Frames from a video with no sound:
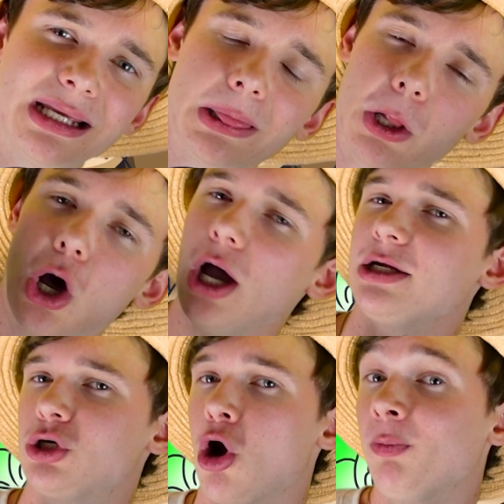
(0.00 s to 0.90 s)
Did Law
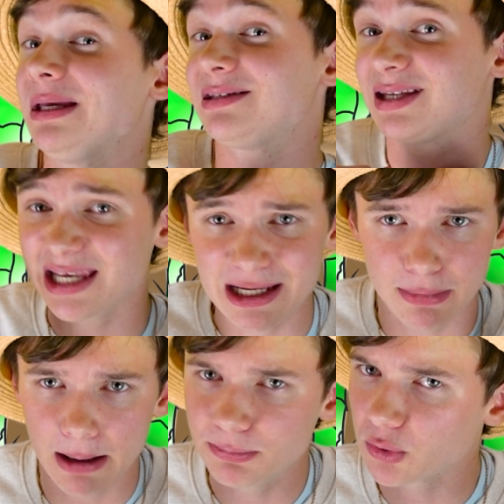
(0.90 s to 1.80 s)
and Kobe team
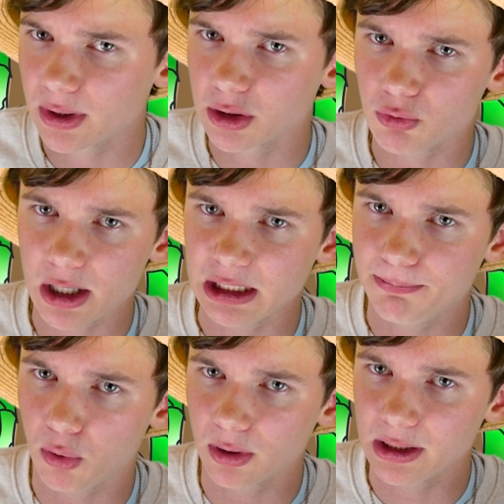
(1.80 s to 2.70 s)
up during the Rocky
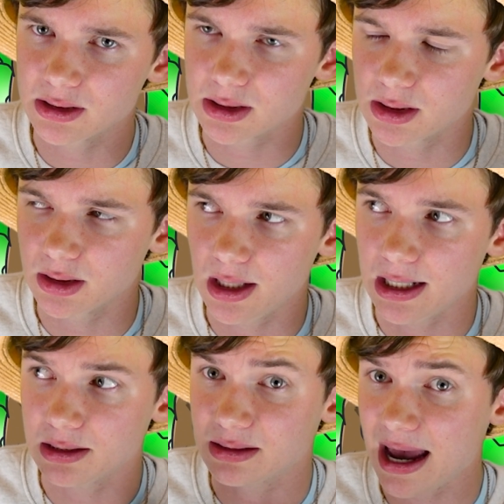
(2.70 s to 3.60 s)
Port incident?
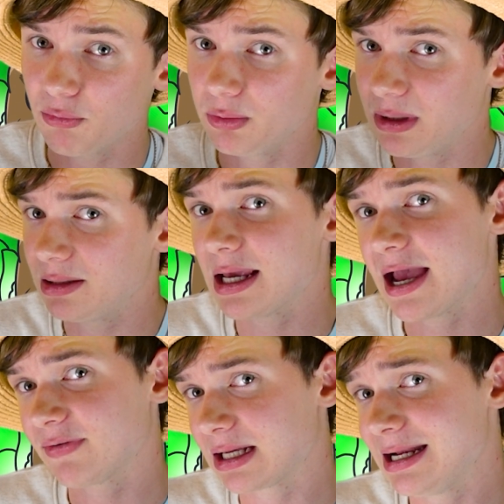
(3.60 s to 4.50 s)
And that would mean they
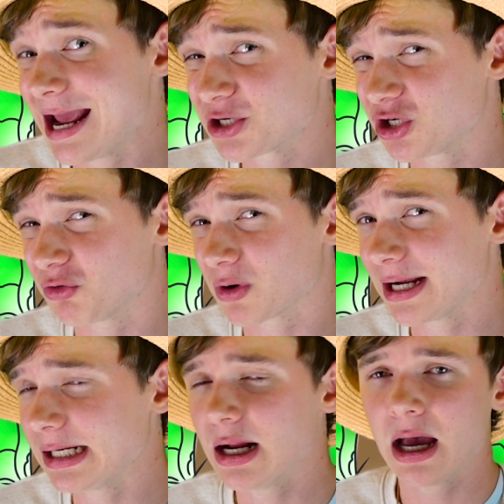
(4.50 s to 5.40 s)
have a connection,
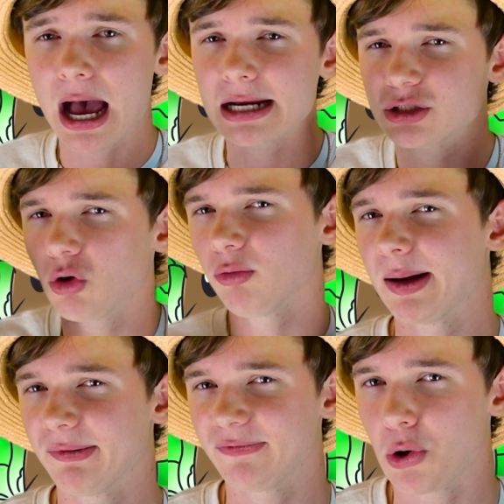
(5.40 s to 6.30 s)
right? I don't
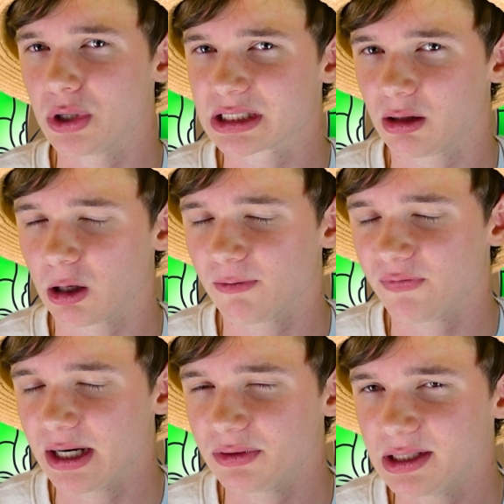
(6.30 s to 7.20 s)
remember if Oda's
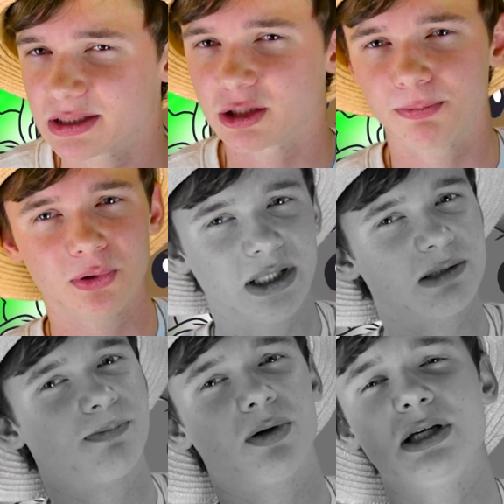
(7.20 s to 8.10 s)
clarified this, so please
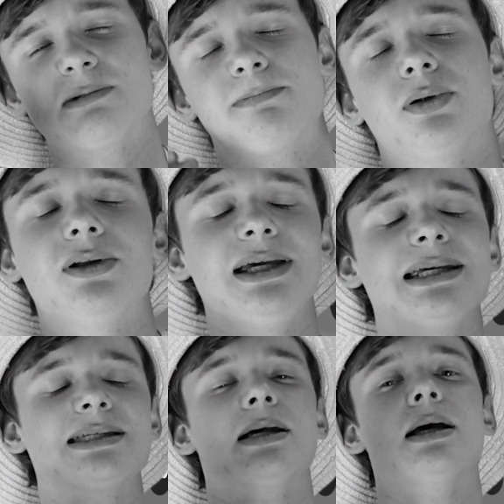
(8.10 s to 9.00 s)

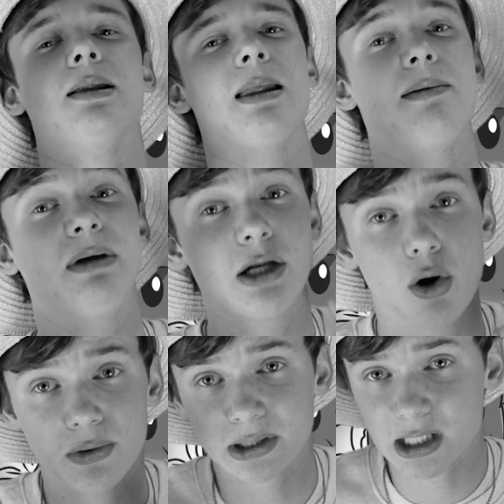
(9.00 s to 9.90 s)
let me
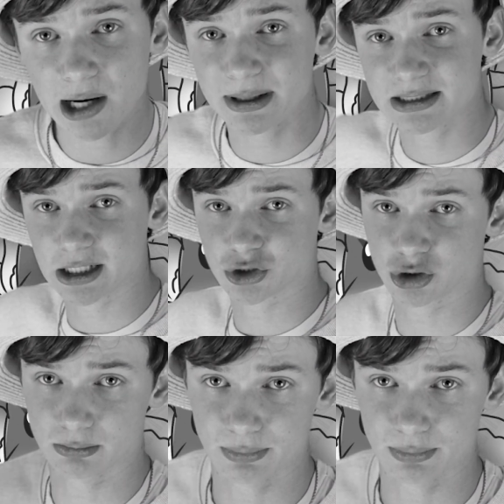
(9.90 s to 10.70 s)
know in the comment section.